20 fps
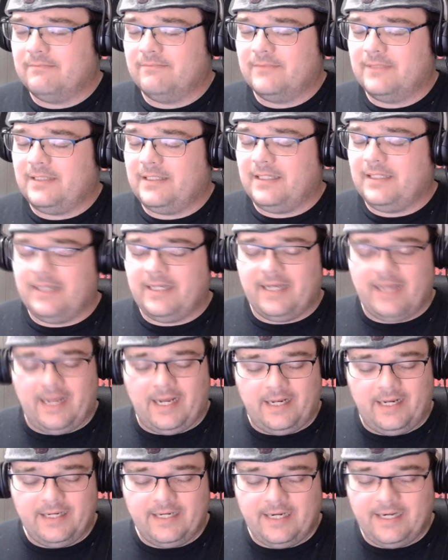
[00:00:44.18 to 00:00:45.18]

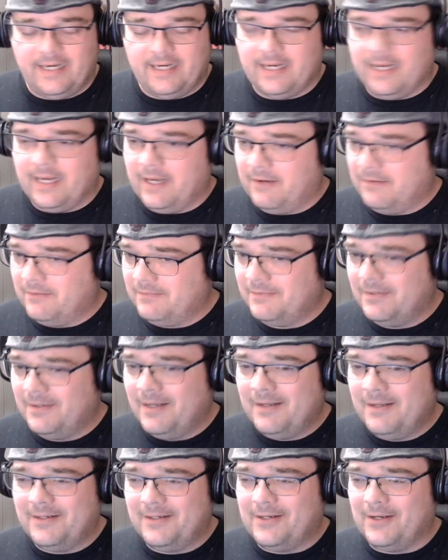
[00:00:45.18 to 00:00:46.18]
Yeah, anyhow,
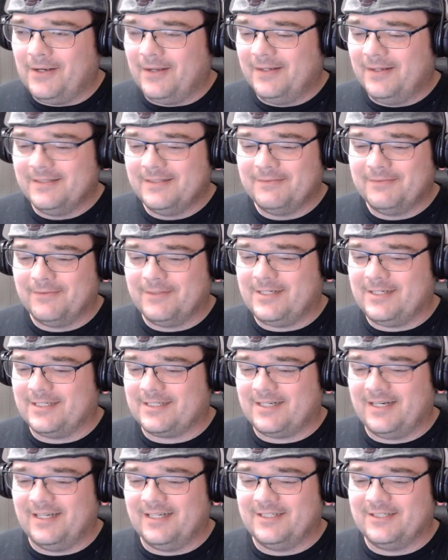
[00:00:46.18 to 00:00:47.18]
we're just
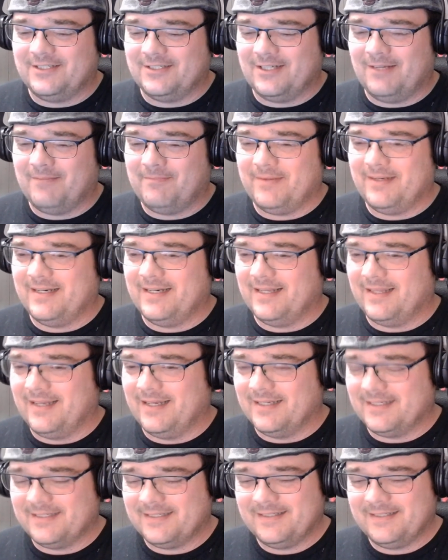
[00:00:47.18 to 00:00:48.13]
gonna jump into this.